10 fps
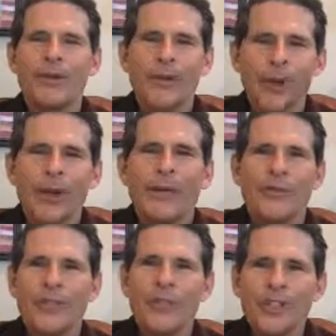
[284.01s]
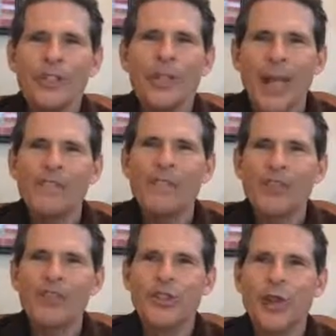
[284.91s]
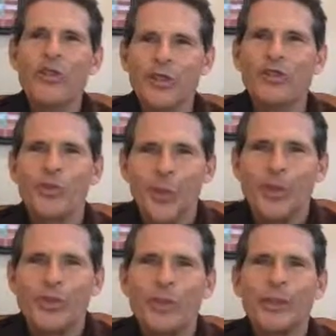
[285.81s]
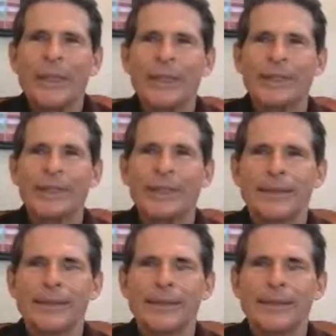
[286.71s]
for these lifeless soldiers was created.